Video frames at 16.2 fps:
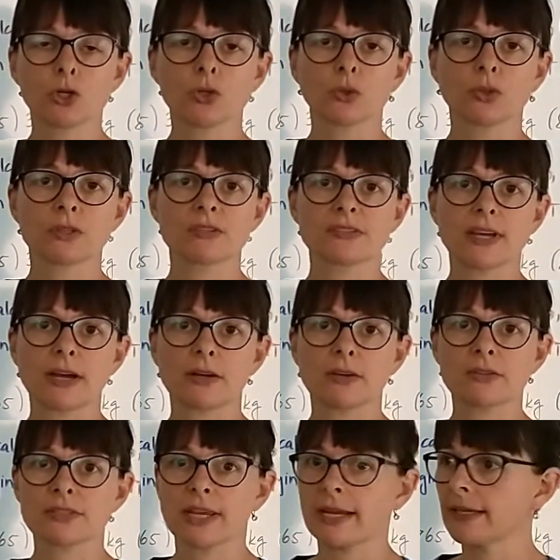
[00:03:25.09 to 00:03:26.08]
to the
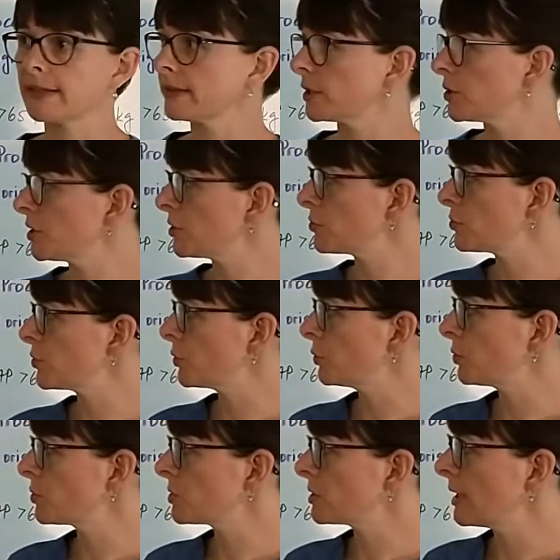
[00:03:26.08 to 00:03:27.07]
cells and the
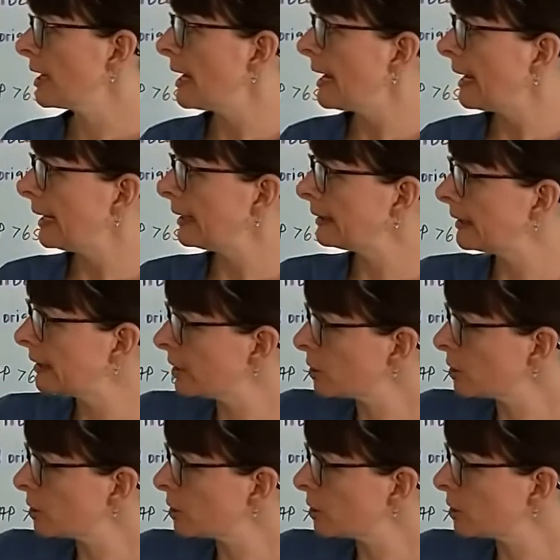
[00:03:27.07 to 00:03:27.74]
tissues. And